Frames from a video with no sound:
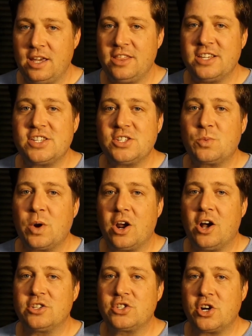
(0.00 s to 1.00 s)
and this is where
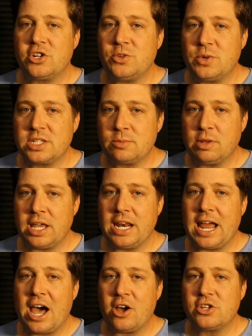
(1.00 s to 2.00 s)
I'll start to
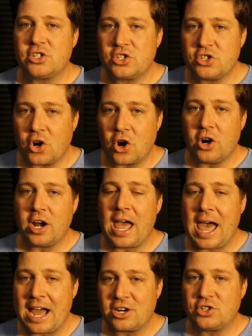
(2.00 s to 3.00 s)
explain how to start
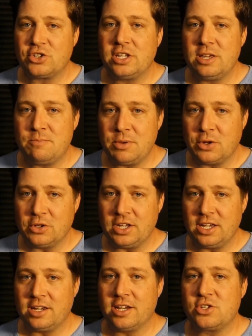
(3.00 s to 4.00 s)
actually
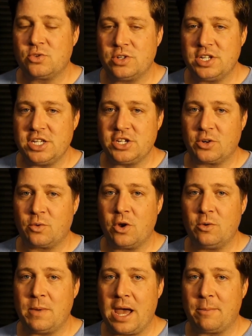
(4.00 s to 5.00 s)
building a strategic
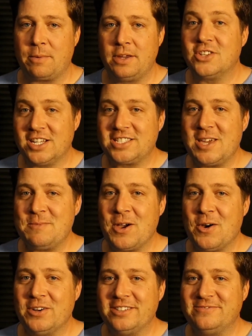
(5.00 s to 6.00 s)
roadmap. So let's keep
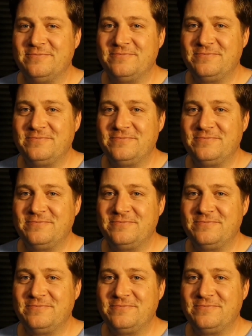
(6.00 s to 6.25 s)
going.